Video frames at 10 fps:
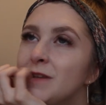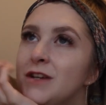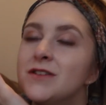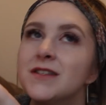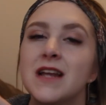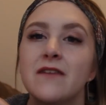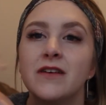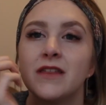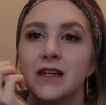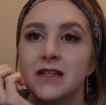You just
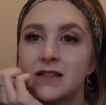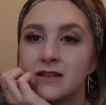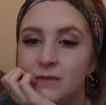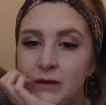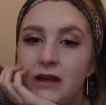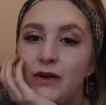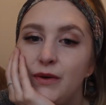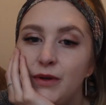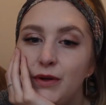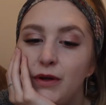never think it's gonna be
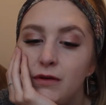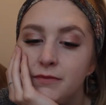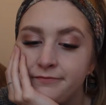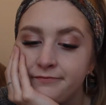you, do you?